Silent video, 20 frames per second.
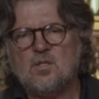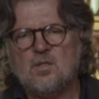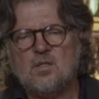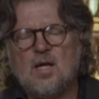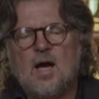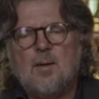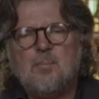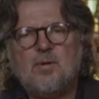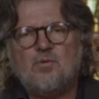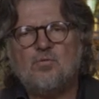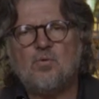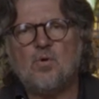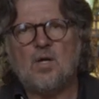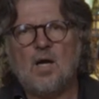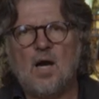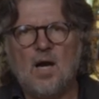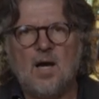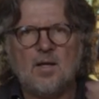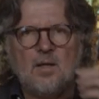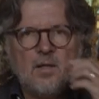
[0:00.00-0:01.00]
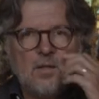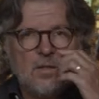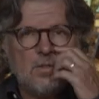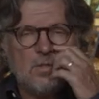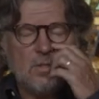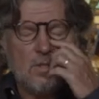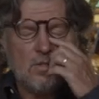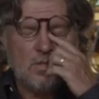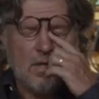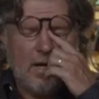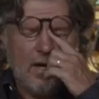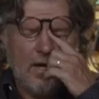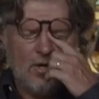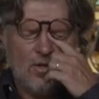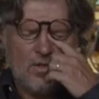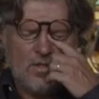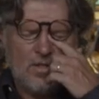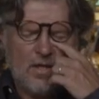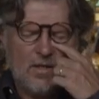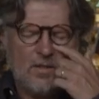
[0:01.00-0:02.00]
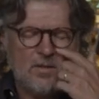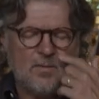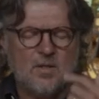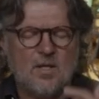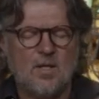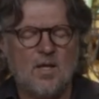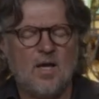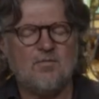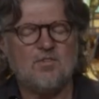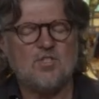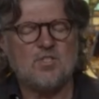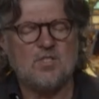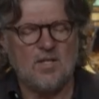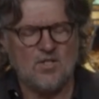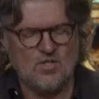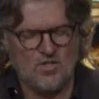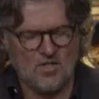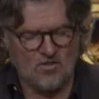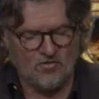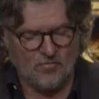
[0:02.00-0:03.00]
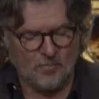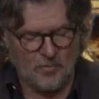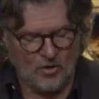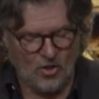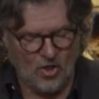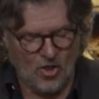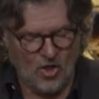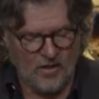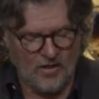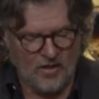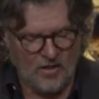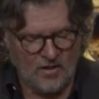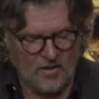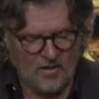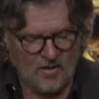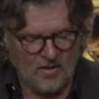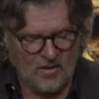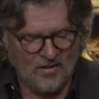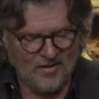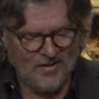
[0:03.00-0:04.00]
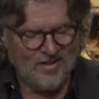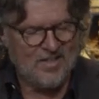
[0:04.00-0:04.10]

to not be forgotten, this desire to have a sense of belonging.